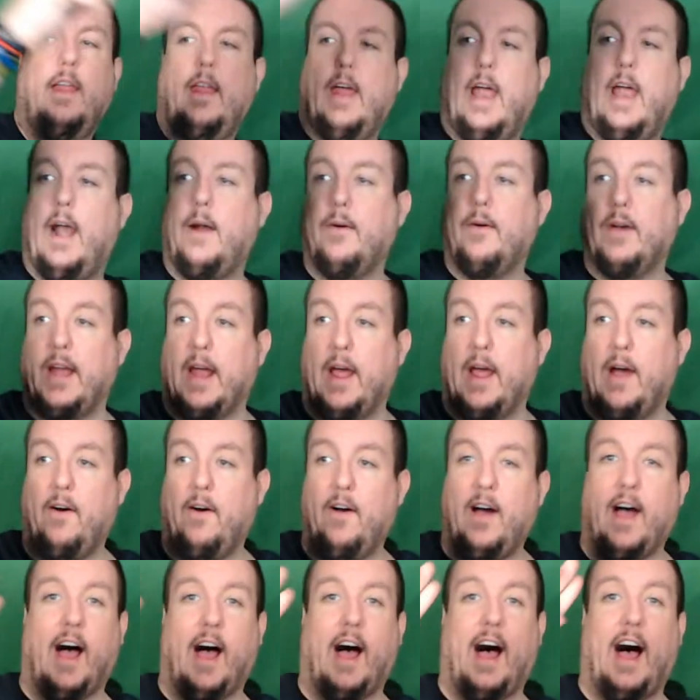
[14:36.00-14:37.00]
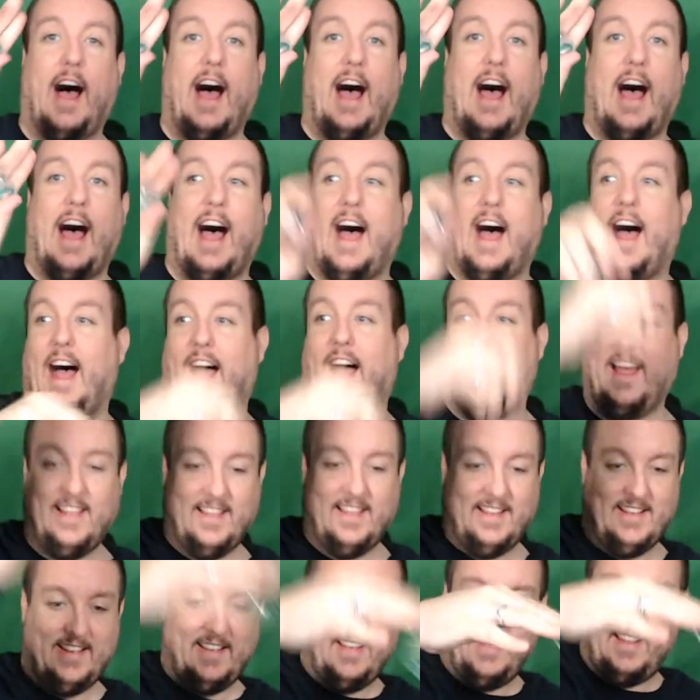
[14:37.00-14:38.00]
There we go. Ha ha!
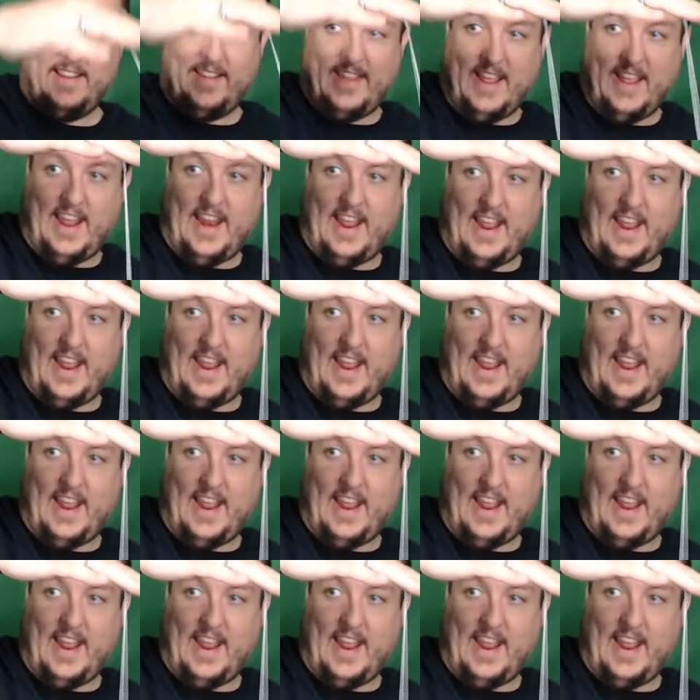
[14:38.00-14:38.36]
Did